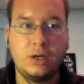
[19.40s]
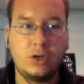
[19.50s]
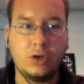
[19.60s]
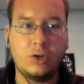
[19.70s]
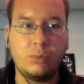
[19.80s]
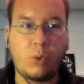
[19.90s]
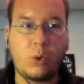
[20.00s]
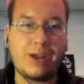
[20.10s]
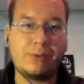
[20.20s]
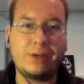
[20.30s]
Good morning,
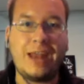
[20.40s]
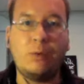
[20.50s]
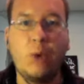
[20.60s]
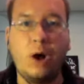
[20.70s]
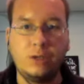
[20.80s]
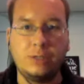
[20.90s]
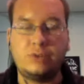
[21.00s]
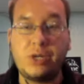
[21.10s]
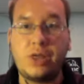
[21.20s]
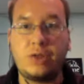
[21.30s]
everyone, and welcome
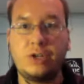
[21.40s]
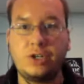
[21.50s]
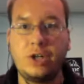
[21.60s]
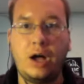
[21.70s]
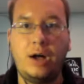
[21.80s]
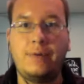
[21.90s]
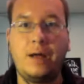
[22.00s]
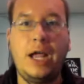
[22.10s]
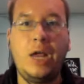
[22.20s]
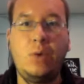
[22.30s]
to another edition of
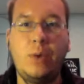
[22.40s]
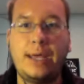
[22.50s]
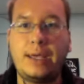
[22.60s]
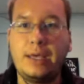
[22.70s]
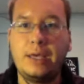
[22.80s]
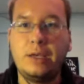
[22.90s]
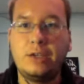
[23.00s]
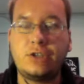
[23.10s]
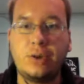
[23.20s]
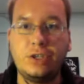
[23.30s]
iWake.
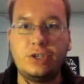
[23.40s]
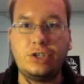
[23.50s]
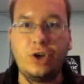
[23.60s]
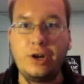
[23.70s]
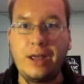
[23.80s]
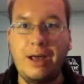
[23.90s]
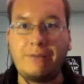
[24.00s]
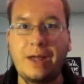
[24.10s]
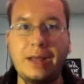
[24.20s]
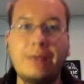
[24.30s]
So, on this show today, I've
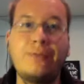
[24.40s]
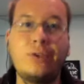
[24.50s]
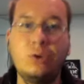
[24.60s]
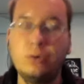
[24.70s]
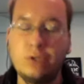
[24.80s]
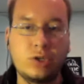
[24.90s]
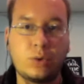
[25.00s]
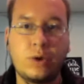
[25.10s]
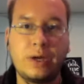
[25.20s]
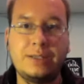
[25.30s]
got a few
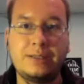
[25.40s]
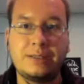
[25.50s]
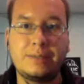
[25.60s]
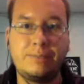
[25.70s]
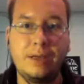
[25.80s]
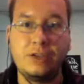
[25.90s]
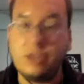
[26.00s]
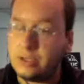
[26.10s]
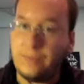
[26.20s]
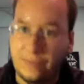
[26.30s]
stories, and
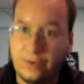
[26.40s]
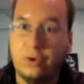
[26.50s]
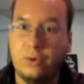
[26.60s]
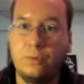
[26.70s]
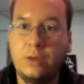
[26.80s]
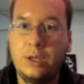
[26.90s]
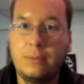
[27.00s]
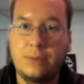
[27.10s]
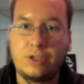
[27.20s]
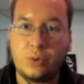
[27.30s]
just a few,
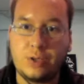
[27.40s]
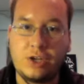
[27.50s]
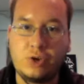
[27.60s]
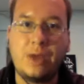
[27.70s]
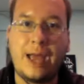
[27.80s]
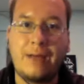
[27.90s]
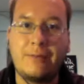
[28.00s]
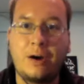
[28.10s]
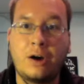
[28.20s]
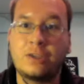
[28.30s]
the stories I do have
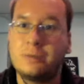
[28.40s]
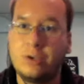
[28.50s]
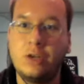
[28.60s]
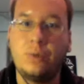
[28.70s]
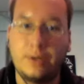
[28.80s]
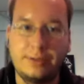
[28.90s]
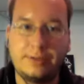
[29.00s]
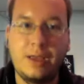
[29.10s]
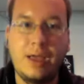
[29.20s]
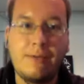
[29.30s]
are some good ones.
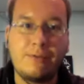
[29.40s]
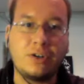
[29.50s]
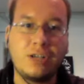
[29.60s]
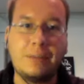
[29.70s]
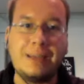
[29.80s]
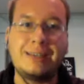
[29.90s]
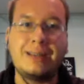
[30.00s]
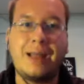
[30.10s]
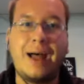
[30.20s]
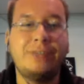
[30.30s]
First up is
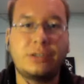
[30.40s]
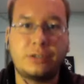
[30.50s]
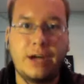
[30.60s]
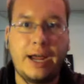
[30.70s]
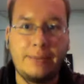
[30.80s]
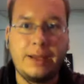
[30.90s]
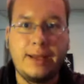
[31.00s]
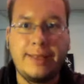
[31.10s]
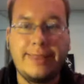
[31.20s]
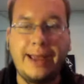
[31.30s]

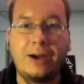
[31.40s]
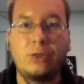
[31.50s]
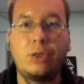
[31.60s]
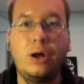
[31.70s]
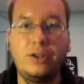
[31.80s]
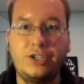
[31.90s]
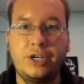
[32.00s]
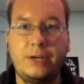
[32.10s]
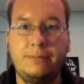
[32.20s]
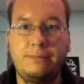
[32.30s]
LiveScribe. They are
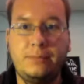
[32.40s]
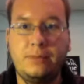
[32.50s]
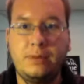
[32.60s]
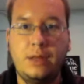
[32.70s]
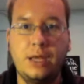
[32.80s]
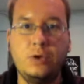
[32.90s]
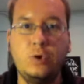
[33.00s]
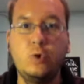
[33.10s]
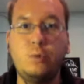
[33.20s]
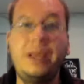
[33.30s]
launching a
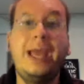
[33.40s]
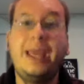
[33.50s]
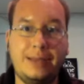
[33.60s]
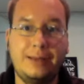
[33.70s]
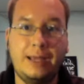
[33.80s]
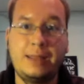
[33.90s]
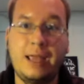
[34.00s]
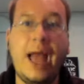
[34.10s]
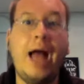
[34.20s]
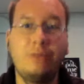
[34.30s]
new pen. And they
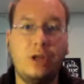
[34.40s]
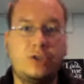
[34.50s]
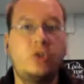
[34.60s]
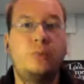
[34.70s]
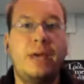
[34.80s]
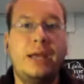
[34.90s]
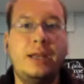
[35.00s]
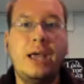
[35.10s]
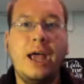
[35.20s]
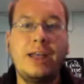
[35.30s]
have launched a new pen
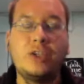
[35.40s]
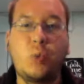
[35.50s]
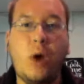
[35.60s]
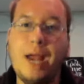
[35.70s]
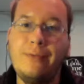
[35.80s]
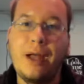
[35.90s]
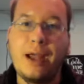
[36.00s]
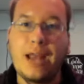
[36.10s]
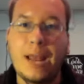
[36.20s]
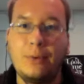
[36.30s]
that is Wi-Fi
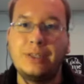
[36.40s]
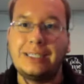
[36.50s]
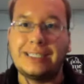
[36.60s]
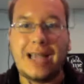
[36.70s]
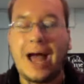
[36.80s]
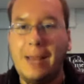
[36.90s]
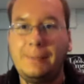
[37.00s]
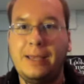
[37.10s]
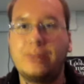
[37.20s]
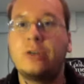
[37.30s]
enabled, the Sky
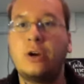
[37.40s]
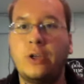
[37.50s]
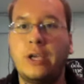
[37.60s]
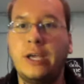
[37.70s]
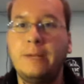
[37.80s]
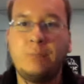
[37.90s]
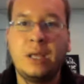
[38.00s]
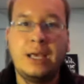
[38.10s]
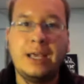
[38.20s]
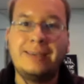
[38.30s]
Pen they're calling it
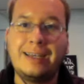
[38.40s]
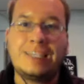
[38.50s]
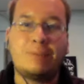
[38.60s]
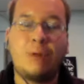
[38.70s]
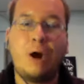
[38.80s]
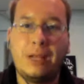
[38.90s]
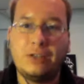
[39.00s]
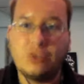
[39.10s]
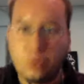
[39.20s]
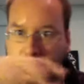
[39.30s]
is a smart pen,
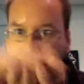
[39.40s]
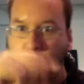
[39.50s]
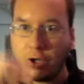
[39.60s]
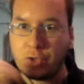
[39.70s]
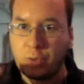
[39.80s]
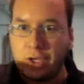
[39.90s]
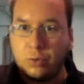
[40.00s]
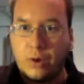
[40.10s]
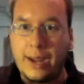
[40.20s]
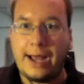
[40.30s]
so it records what you
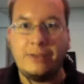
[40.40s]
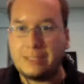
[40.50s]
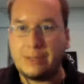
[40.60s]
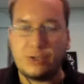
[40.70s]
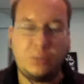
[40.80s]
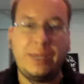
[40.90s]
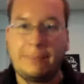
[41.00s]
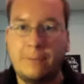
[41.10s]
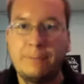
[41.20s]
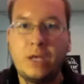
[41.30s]
write on the special
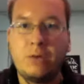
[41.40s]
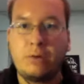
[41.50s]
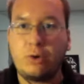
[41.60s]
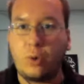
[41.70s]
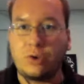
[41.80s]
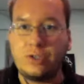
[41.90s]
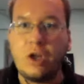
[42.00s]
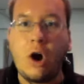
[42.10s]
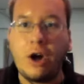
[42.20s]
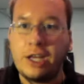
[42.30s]
paper, records the
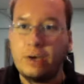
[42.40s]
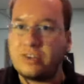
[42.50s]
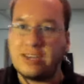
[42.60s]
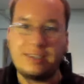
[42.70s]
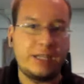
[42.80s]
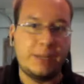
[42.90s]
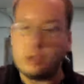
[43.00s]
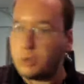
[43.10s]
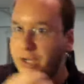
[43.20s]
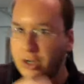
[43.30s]
audio, syncs that up
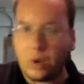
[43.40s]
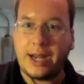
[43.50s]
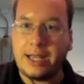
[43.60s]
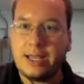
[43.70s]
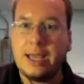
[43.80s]
to what you're writing.